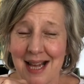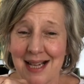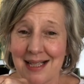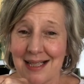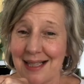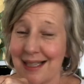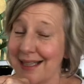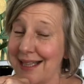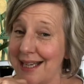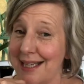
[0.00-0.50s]

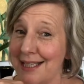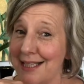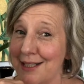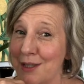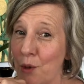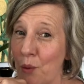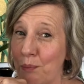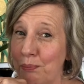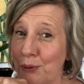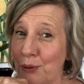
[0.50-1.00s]
So that is
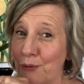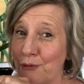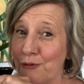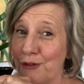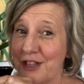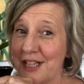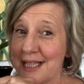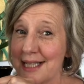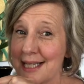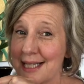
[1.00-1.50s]
your book for
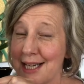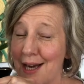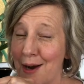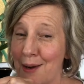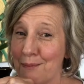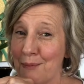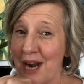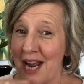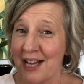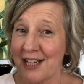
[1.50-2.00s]
this
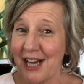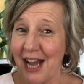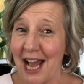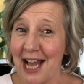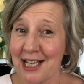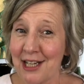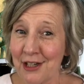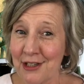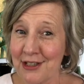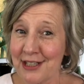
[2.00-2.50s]
time round
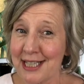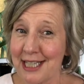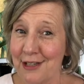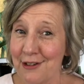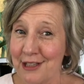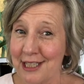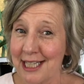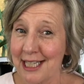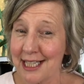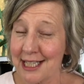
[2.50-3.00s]
and I'll see
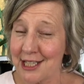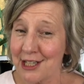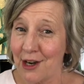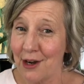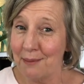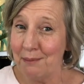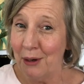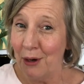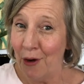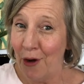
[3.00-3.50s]
you next
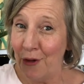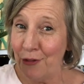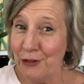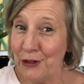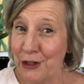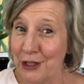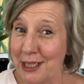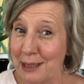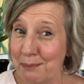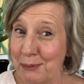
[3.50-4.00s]
time on
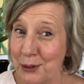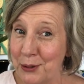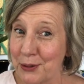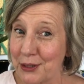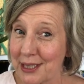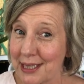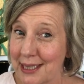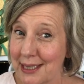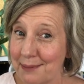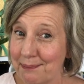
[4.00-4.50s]
30
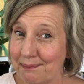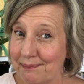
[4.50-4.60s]
Books.